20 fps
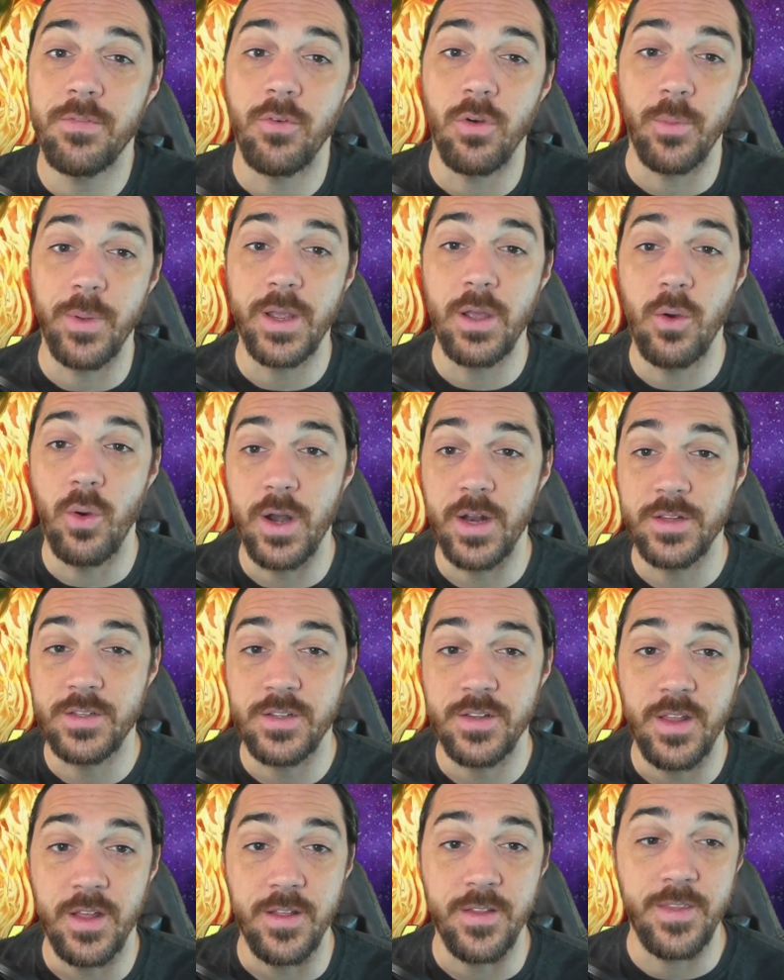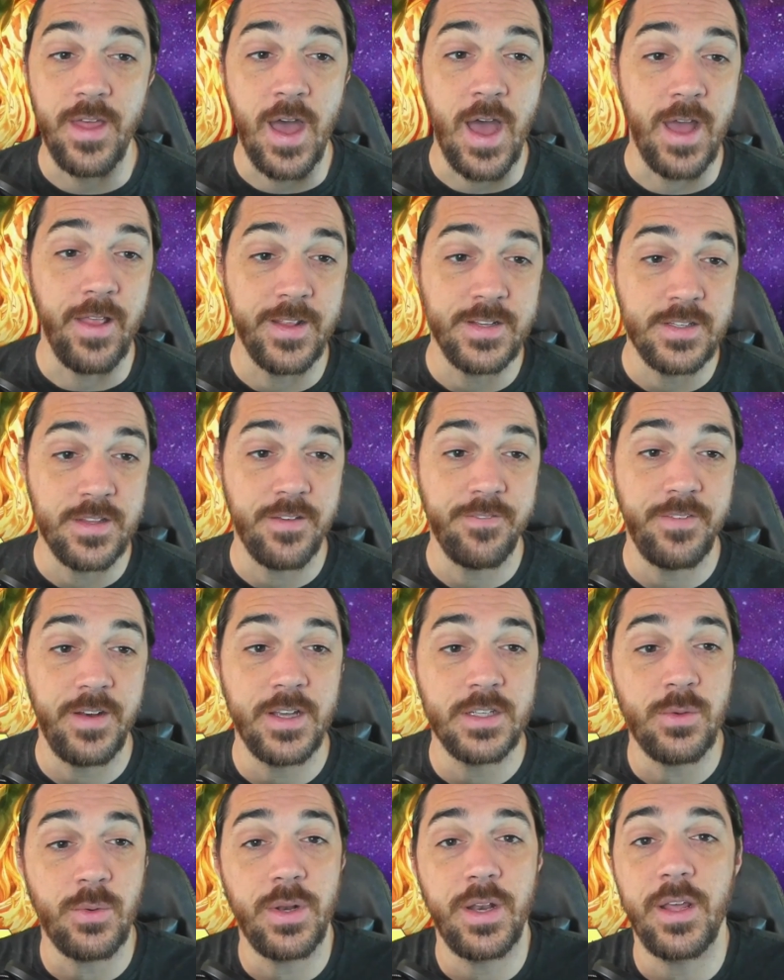before we go on to the highlights of the
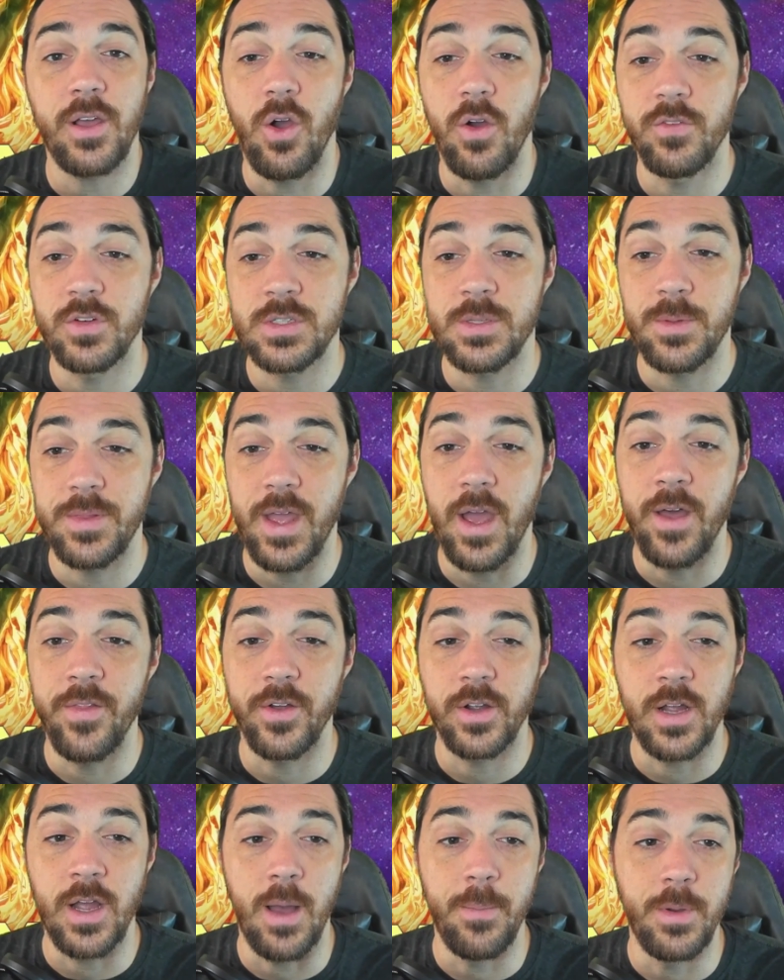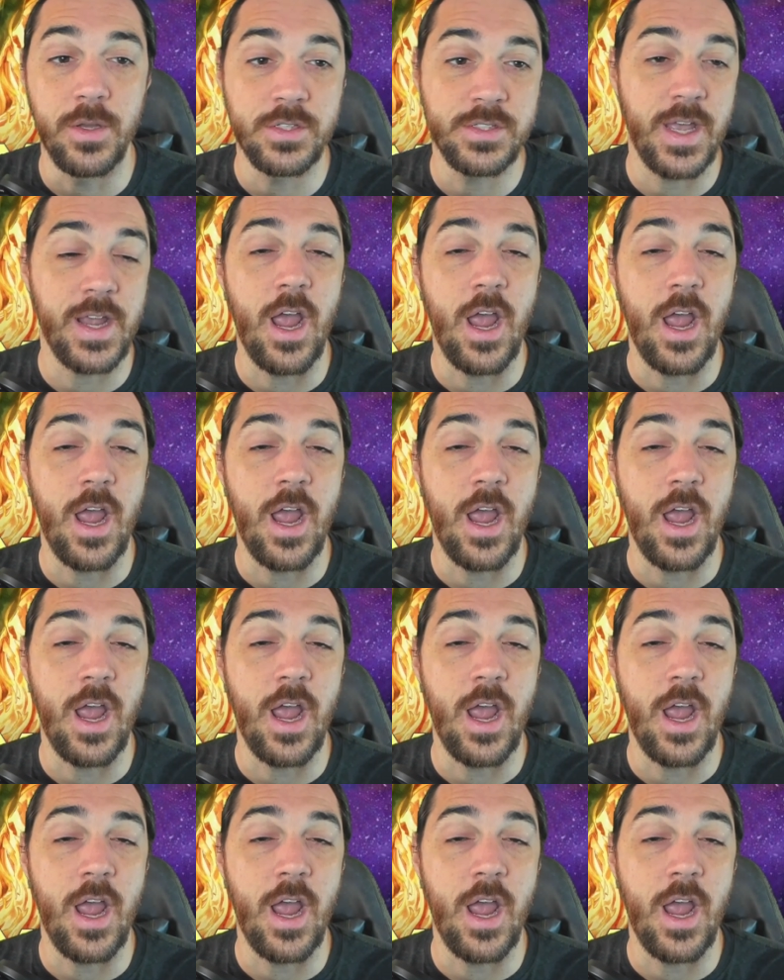videos. I wanted to go over some of the other combos.